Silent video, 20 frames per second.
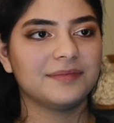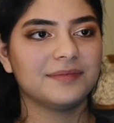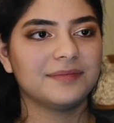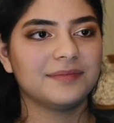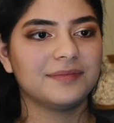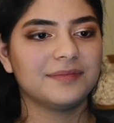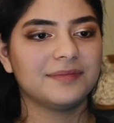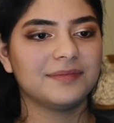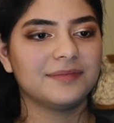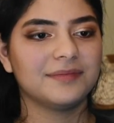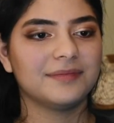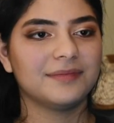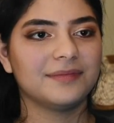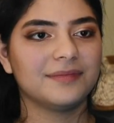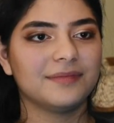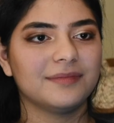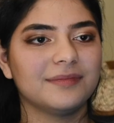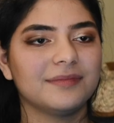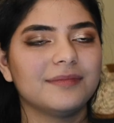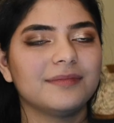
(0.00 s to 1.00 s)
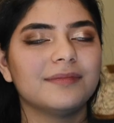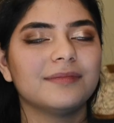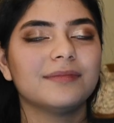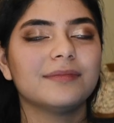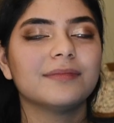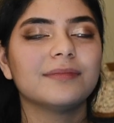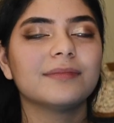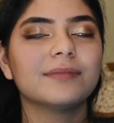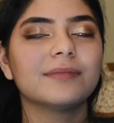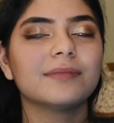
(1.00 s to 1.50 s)

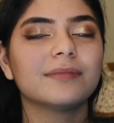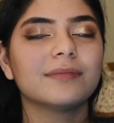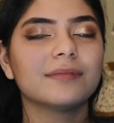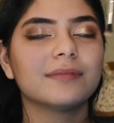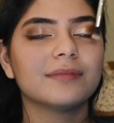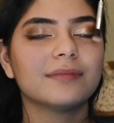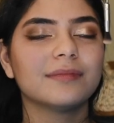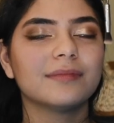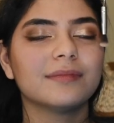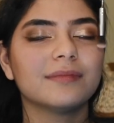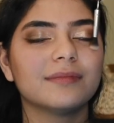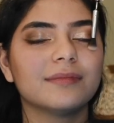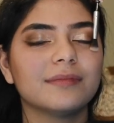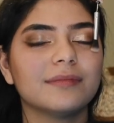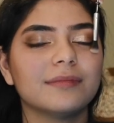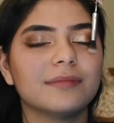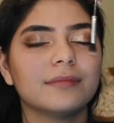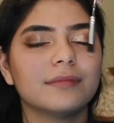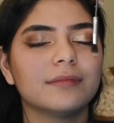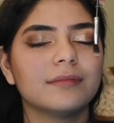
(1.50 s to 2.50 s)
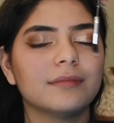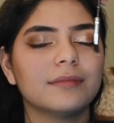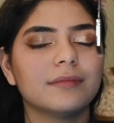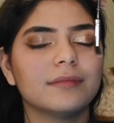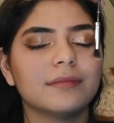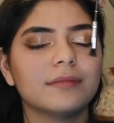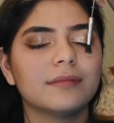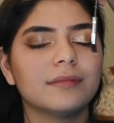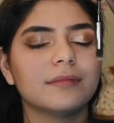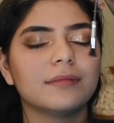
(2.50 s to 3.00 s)

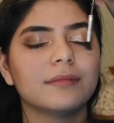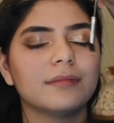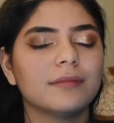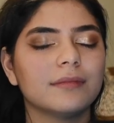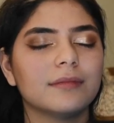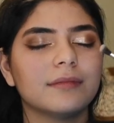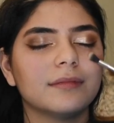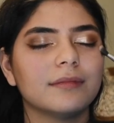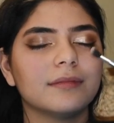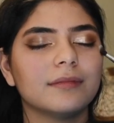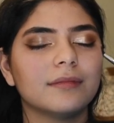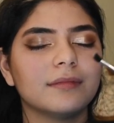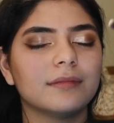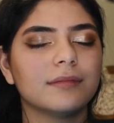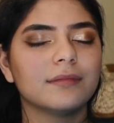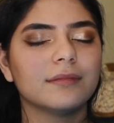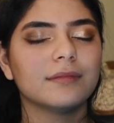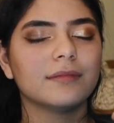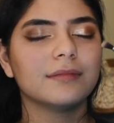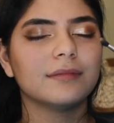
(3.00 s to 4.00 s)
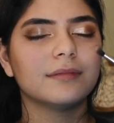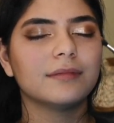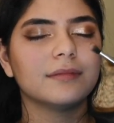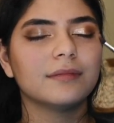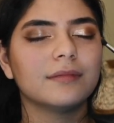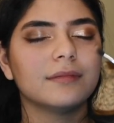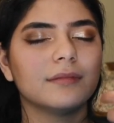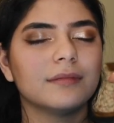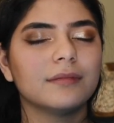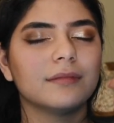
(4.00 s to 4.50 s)

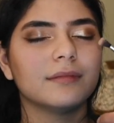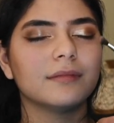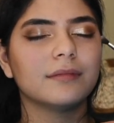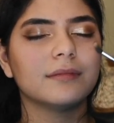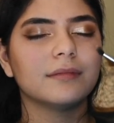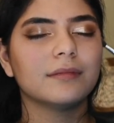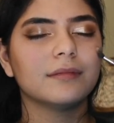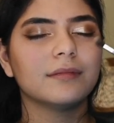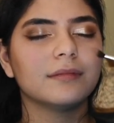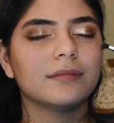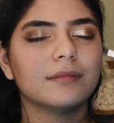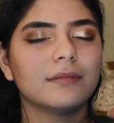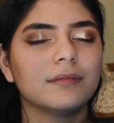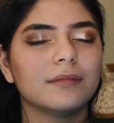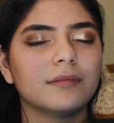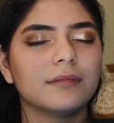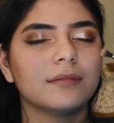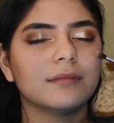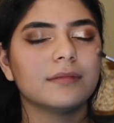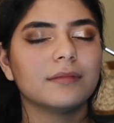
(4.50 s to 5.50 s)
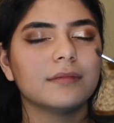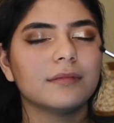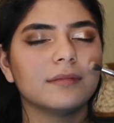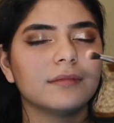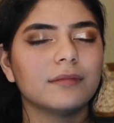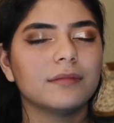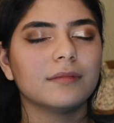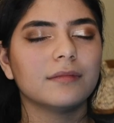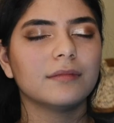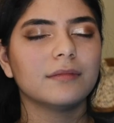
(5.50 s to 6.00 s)

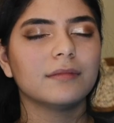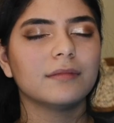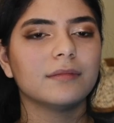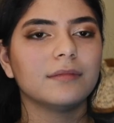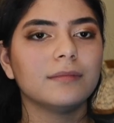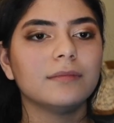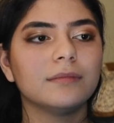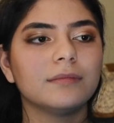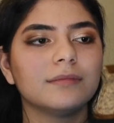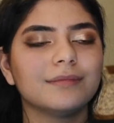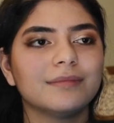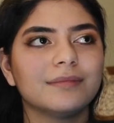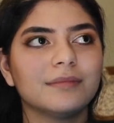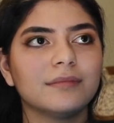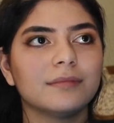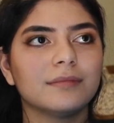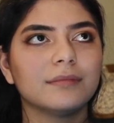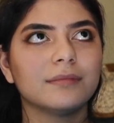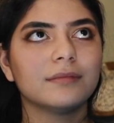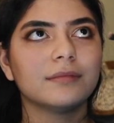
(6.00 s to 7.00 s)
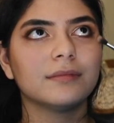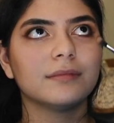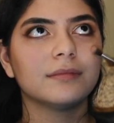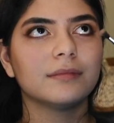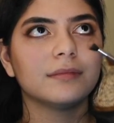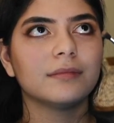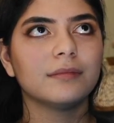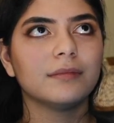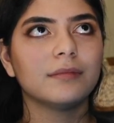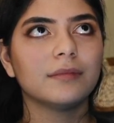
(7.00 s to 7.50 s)

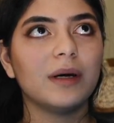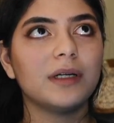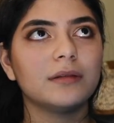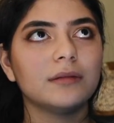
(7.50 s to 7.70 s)
Nobody speaks.